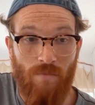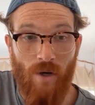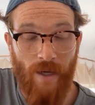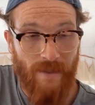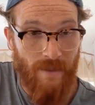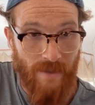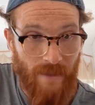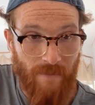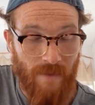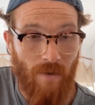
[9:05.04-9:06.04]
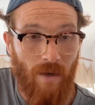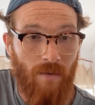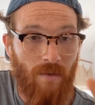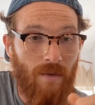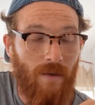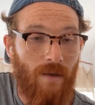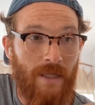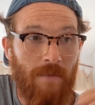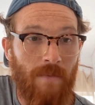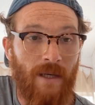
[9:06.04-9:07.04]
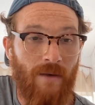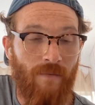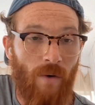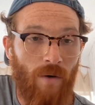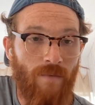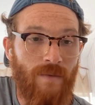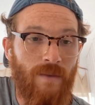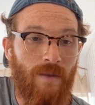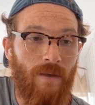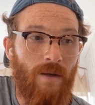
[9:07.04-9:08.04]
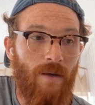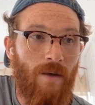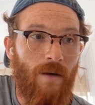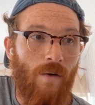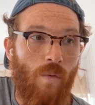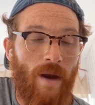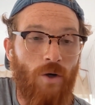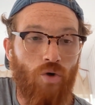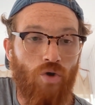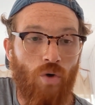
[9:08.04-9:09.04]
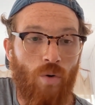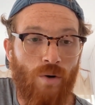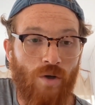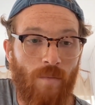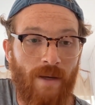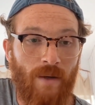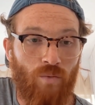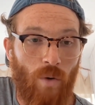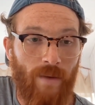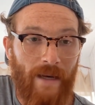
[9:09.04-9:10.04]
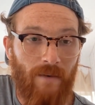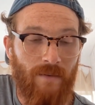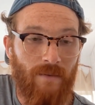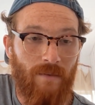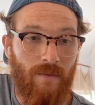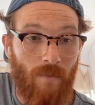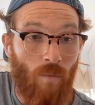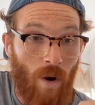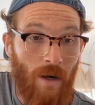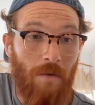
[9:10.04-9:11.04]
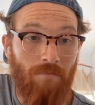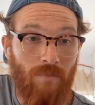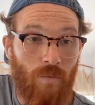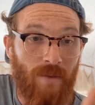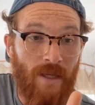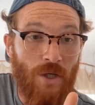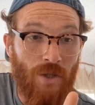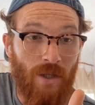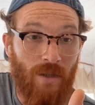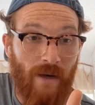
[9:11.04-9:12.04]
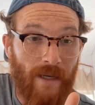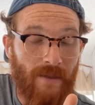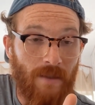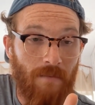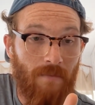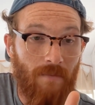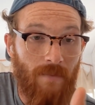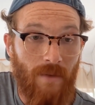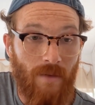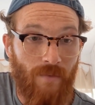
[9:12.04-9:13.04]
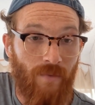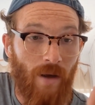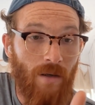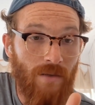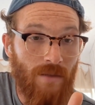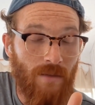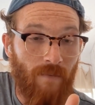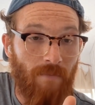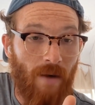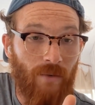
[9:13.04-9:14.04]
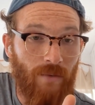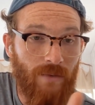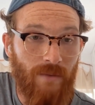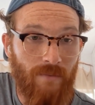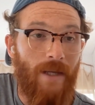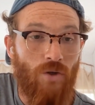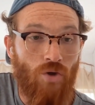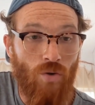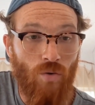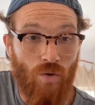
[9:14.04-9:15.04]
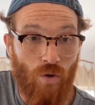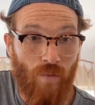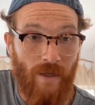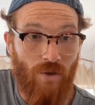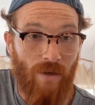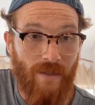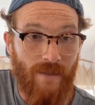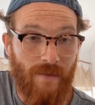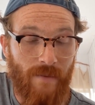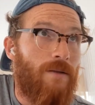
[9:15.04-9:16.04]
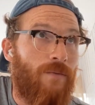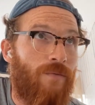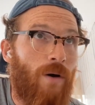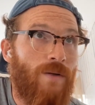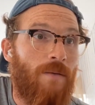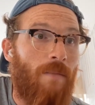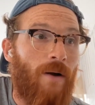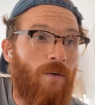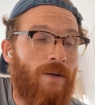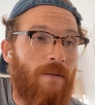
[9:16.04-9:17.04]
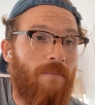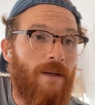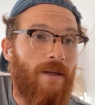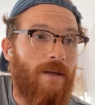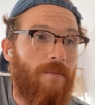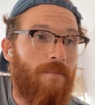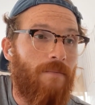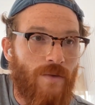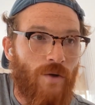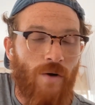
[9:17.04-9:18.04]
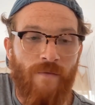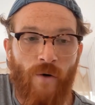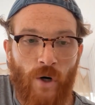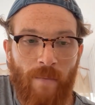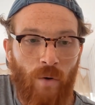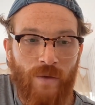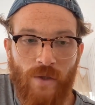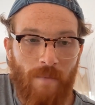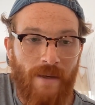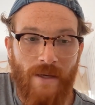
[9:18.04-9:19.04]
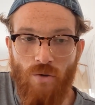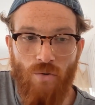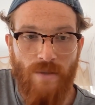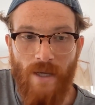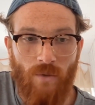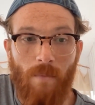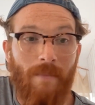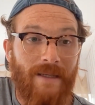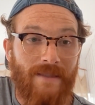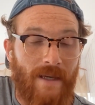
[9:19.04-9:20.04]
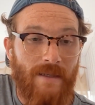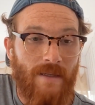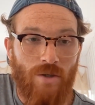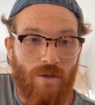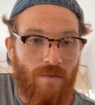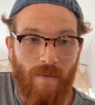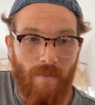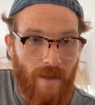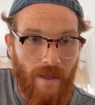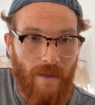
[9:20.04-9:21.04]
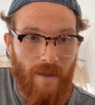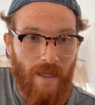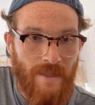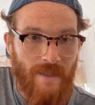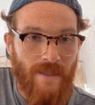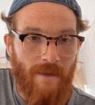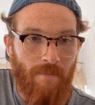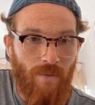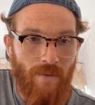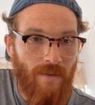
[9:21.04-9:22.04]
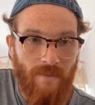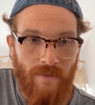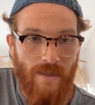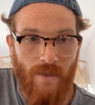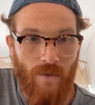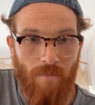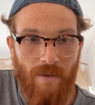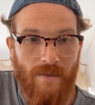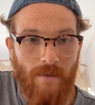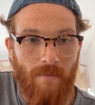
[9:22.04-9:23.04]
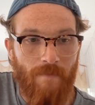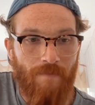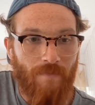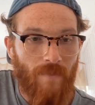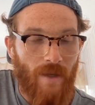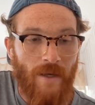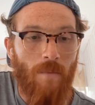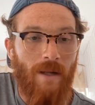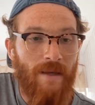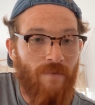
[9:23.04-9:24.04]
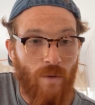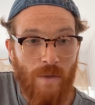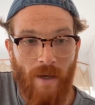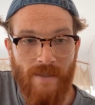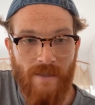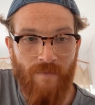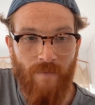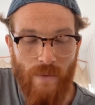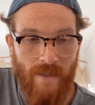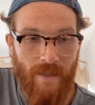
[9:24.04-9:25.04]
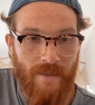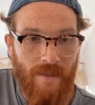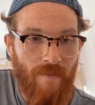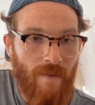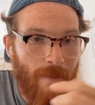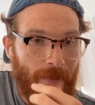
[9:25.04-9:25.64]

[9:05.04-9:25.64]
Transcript: your marketing team as well is being involved when those scores are being rolled out. One, to potentially correct some flaws of the models, and two, to create trust. The flaws in the model can be certain variables that are being used that don't make sense just from a business standpoint. There's going to be some anomaly, false positive, false negative,